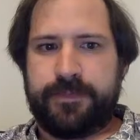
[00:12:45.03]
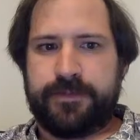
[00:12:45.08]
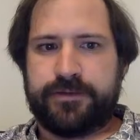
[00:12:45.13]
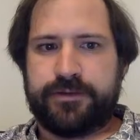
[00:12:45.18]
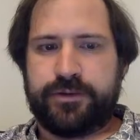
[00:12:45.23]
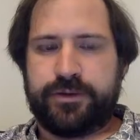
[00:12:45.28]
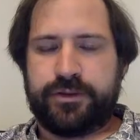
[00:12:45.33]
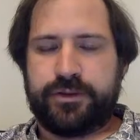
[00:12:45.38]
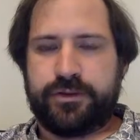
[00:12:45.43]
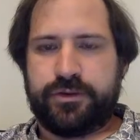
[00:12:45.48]

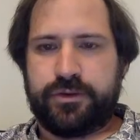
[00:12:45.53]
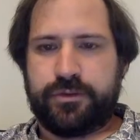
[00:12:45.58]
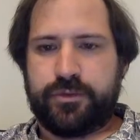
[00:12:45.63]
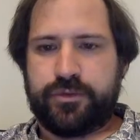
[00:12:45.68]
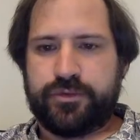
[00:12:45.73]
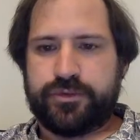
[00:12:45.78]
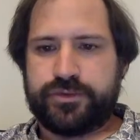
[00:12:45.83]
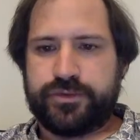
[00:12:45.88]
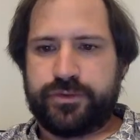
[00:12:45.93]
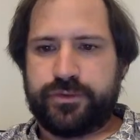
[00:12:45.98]
during
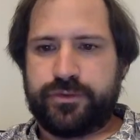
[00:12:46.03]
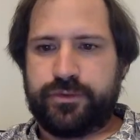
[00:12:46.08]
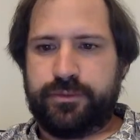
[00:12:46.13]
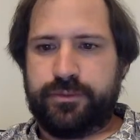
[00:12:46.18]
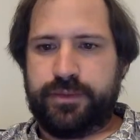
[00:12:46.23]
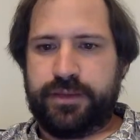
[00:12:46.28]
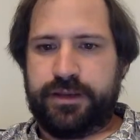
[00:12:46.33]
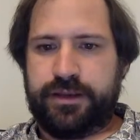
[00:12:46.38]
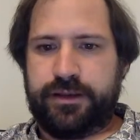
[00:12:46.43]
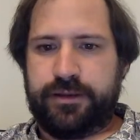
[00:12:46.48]
locomotion through the
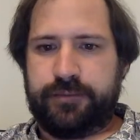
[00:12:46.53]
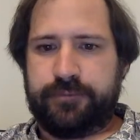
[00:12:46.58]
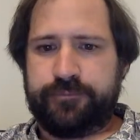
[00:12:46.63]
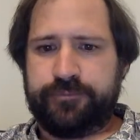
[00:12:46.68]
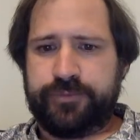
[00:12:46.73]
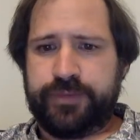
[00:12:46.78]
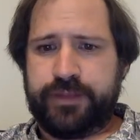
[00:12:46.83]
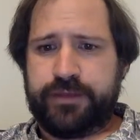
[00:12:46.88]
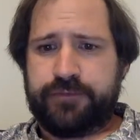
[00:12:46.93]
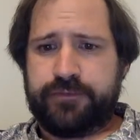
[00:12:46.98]
media.
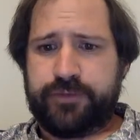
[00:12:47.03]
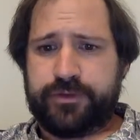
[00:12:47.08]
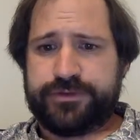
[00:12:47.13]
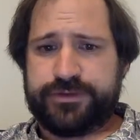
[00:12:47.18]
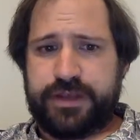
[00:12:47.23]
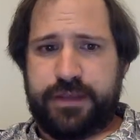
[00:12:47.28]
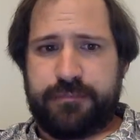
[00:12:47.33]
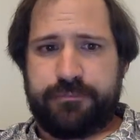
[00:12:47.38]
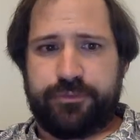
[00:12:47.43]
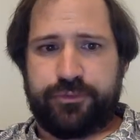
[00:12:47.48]
For
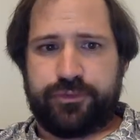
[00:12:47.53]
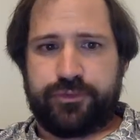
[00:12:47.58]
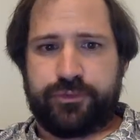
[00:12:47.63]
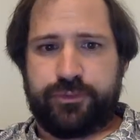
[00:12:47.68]
example,